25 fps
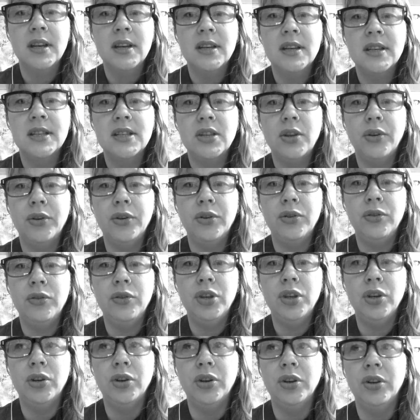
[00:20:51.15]
So,
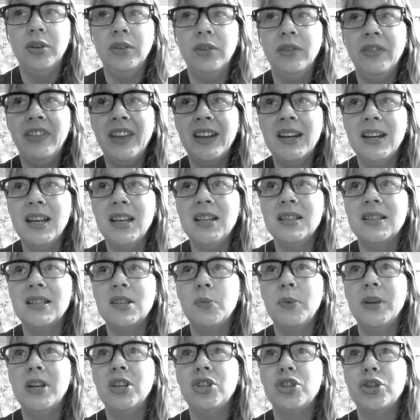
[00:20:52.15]
you know, there needs to
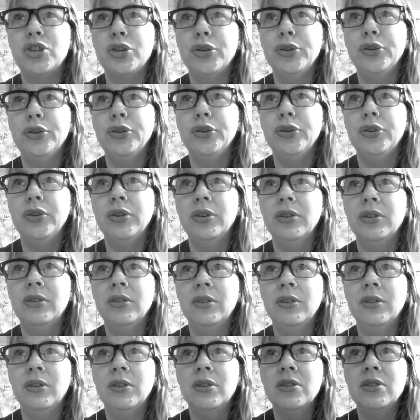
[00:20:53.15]
be two
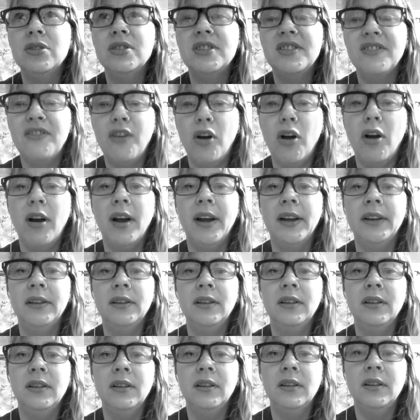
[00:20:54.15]
divine
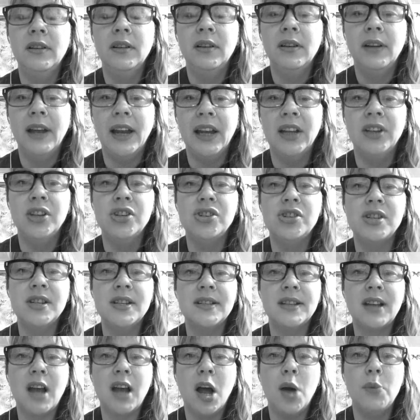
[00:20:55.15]

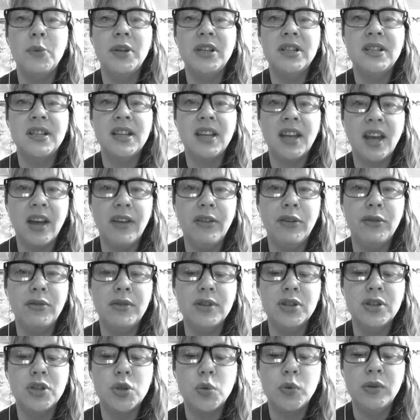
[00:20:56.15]
energies coming together in
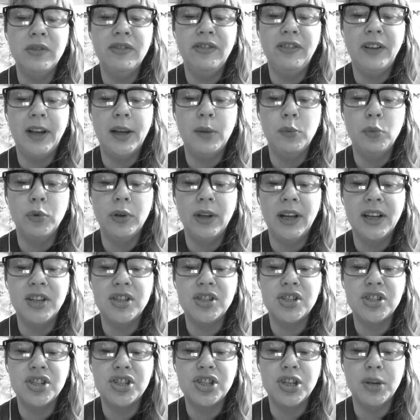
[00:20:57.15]
the twin flame
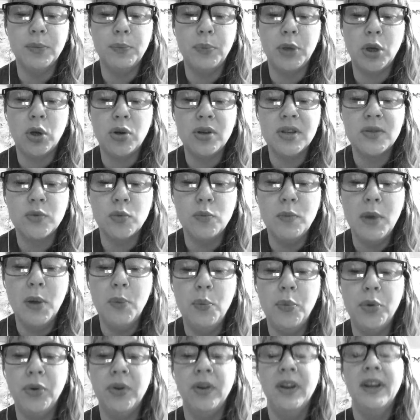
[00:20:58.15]
relationship, because
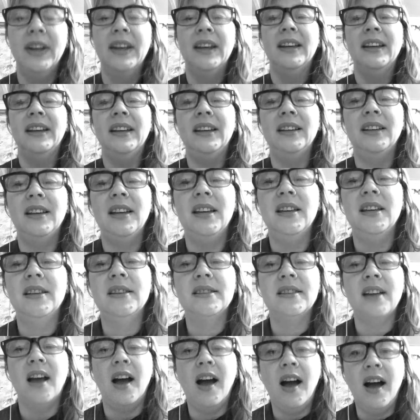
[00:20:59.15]
remember, it
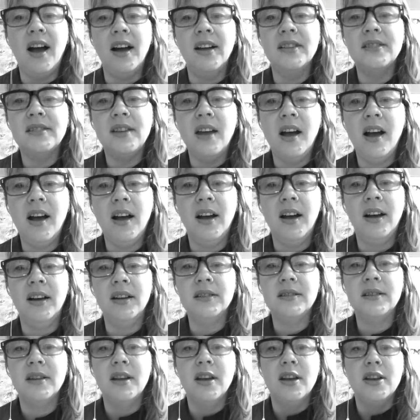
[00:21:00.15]
is a heart to heart,
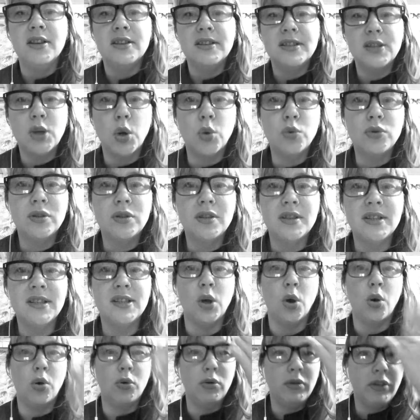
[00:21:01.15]
soul to
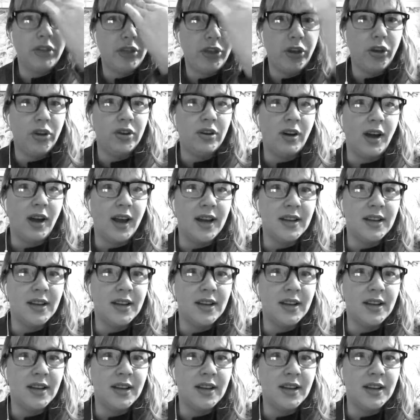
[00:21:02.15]
soul, third eye